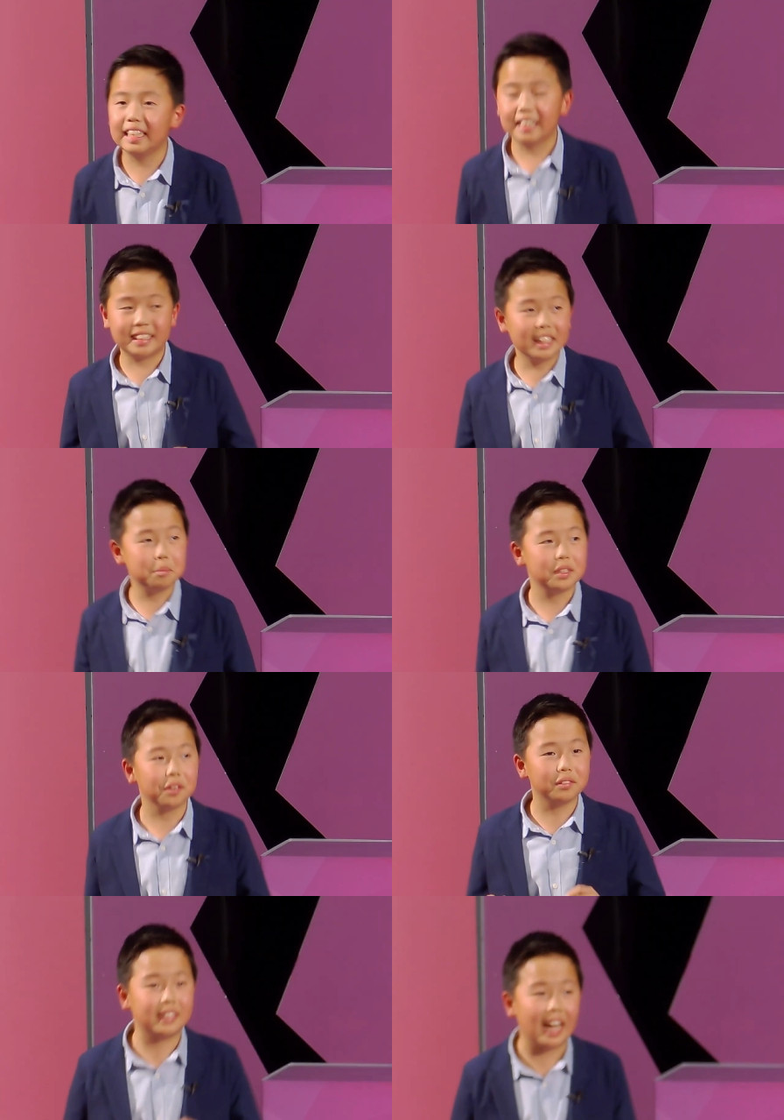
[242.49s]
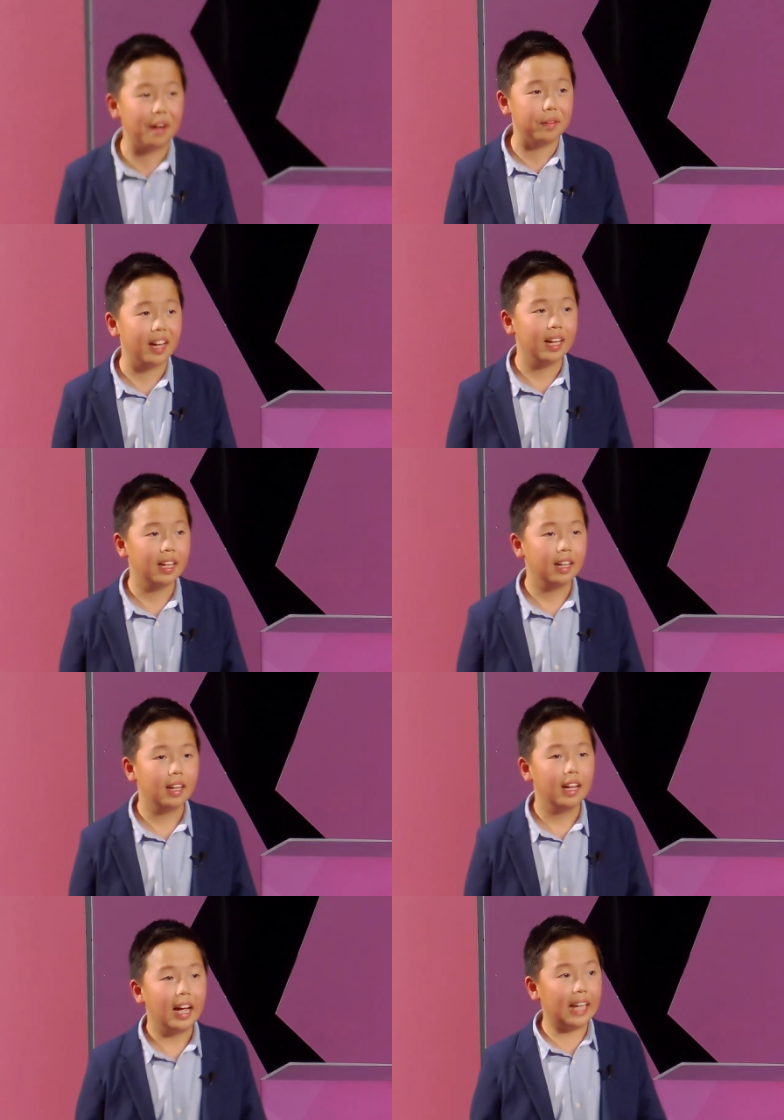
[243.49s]
I tiptoed down,
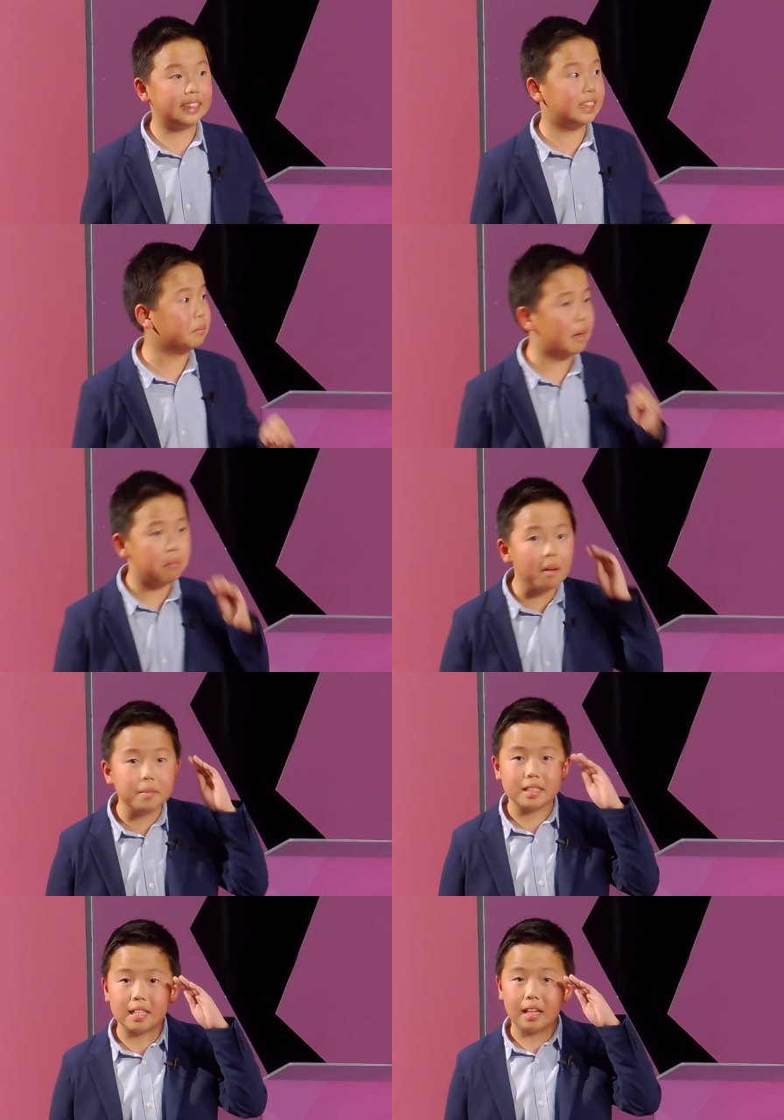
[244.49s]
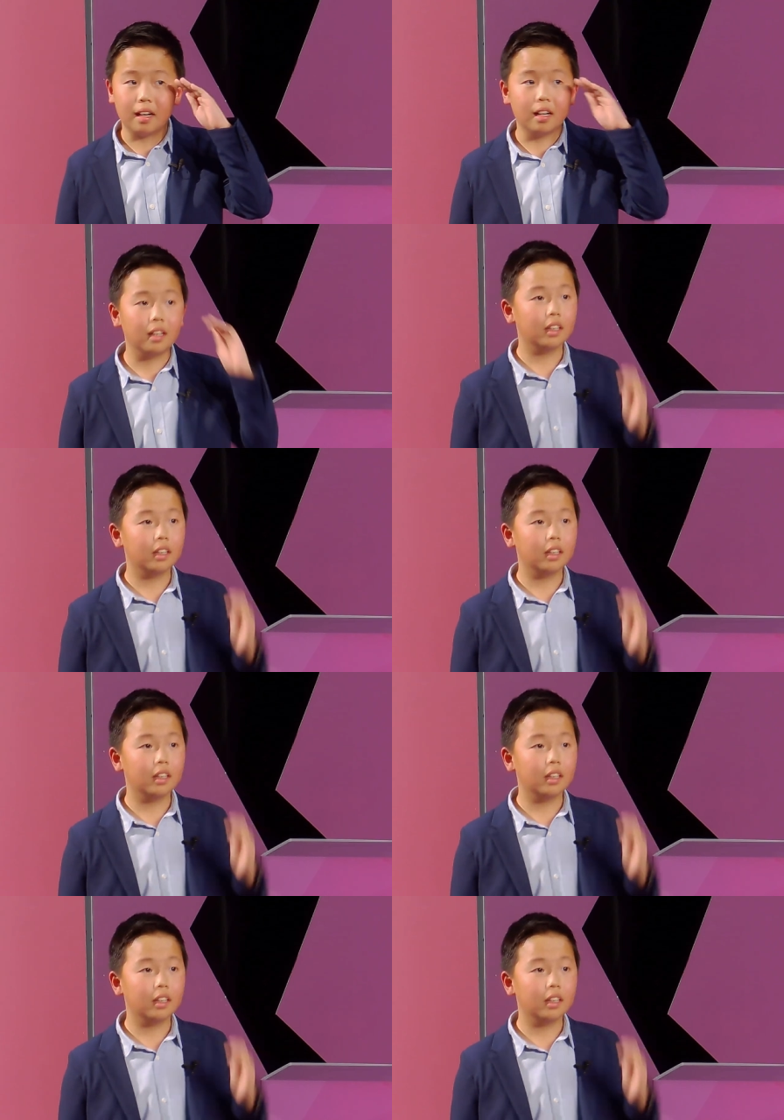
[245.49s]
I see my mom is there,